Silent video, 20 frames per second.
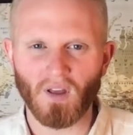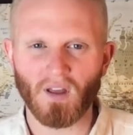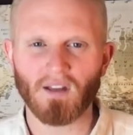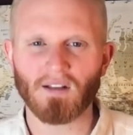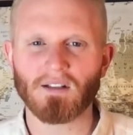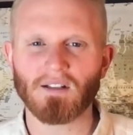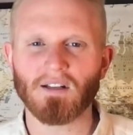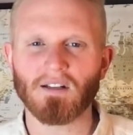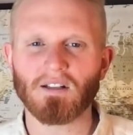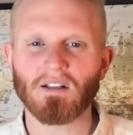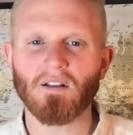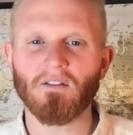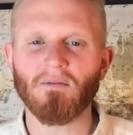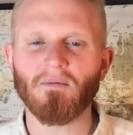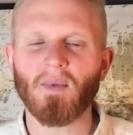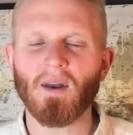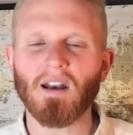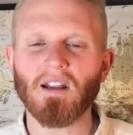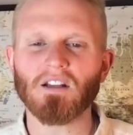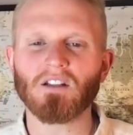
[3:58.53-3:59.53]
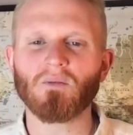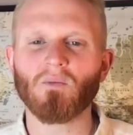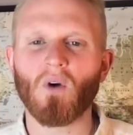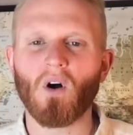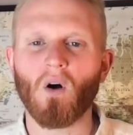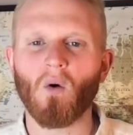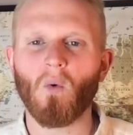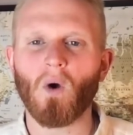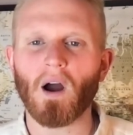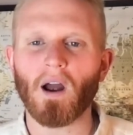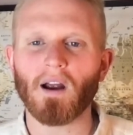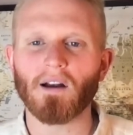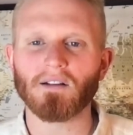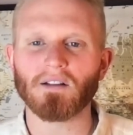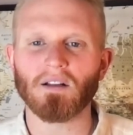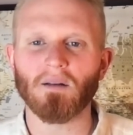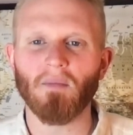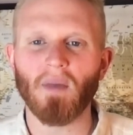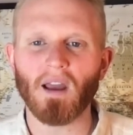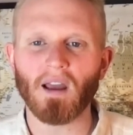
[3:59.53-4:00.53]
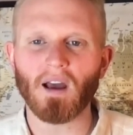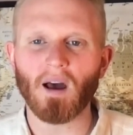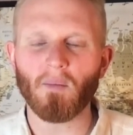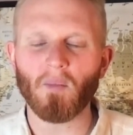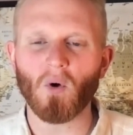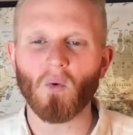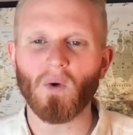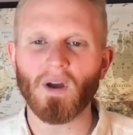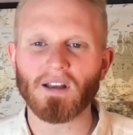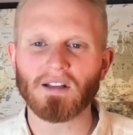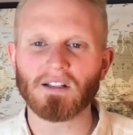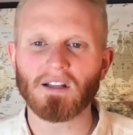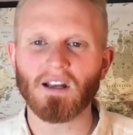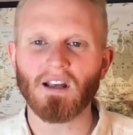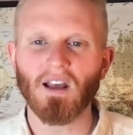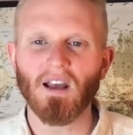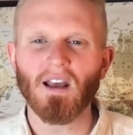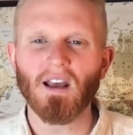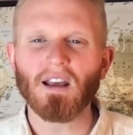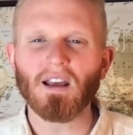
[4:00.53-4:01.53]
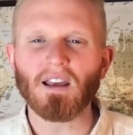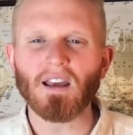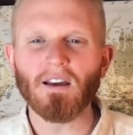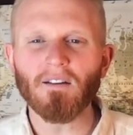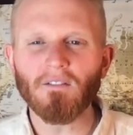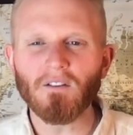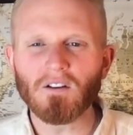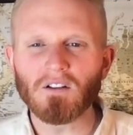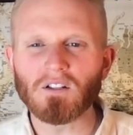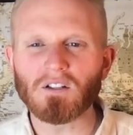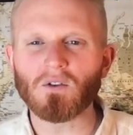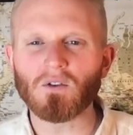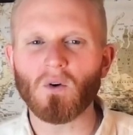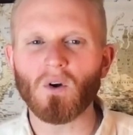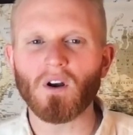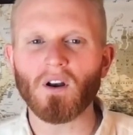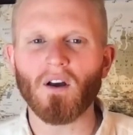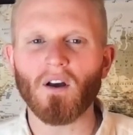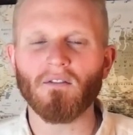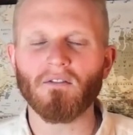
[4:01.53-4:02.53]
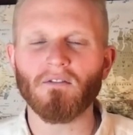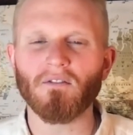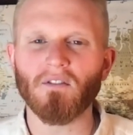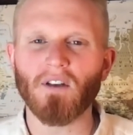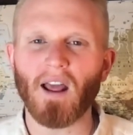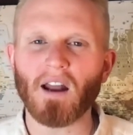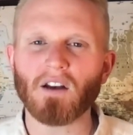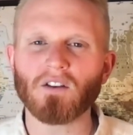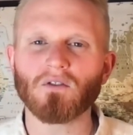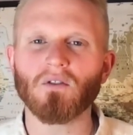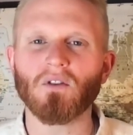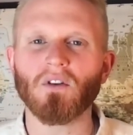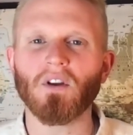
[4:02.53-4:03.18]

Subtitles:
since the many small wires that make up a whisk give it a sort of natural